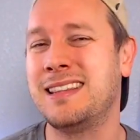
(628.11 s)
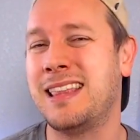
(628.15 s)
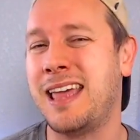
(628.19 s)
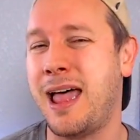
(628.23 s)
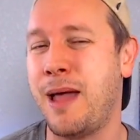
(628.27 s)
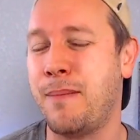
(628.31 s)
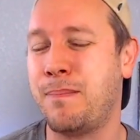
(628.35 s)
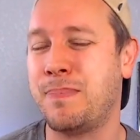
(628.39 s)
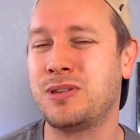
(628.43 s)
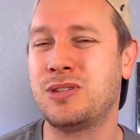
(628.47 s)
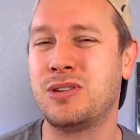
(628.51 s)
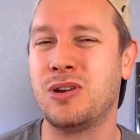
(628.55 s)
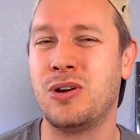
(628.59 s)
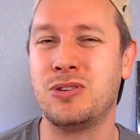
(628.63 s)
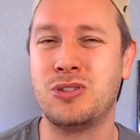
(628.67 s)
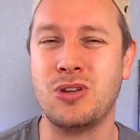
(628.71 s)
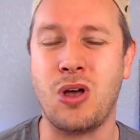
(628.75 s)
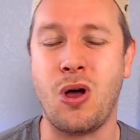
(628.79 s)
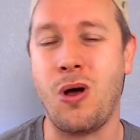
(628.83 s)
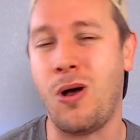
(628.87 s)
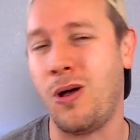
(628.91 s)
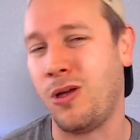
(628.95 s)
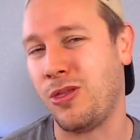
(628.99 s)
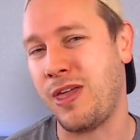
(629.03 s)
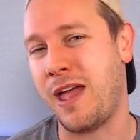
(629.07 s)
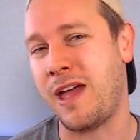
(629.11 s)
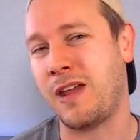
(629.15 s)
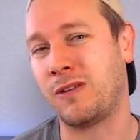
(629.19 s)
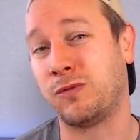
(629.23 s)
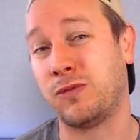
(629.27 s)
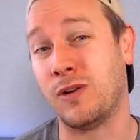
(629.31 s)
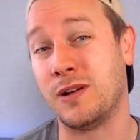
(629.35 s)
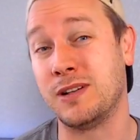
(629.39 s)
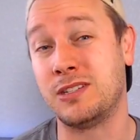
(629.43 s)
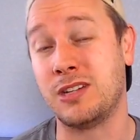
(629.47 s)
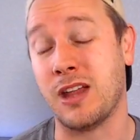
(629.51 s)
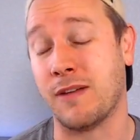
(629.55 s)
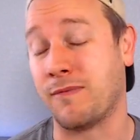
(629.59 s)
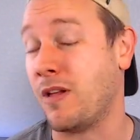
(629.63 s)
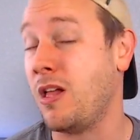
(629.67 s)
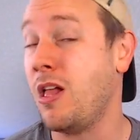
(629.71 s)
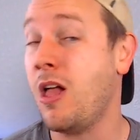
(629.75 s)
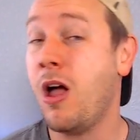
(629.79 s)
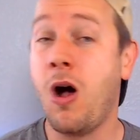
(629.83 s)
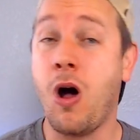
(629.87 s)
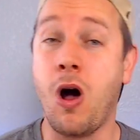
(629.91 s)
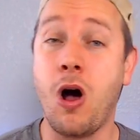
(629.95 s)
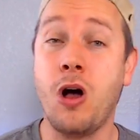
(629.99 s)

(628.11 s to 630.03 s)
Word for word: the episodes, all that fun stuff.